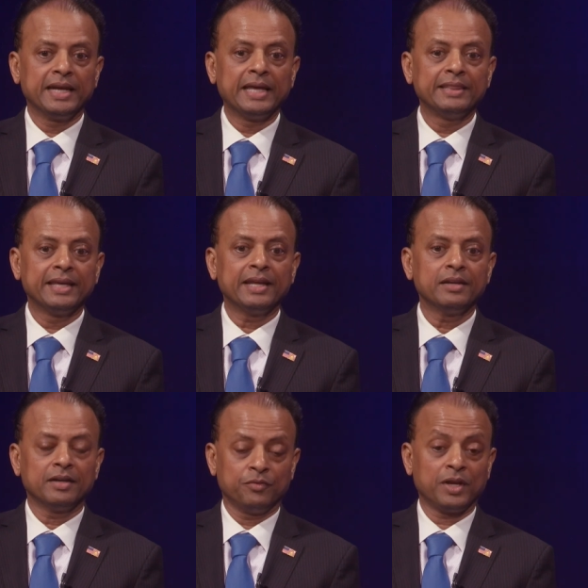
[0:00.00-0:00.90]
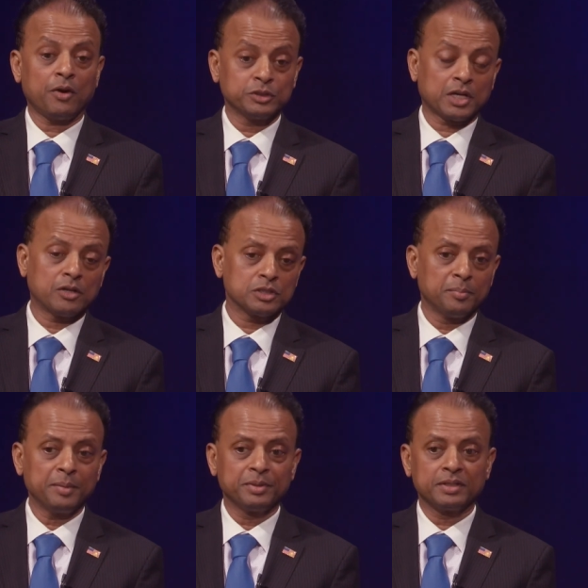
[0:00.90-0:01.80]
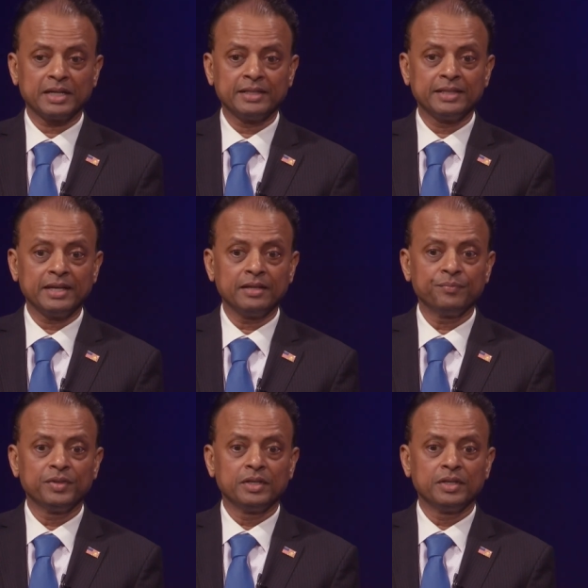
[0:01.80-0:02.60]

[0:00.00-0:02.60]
And then uh, when I was a council member, and then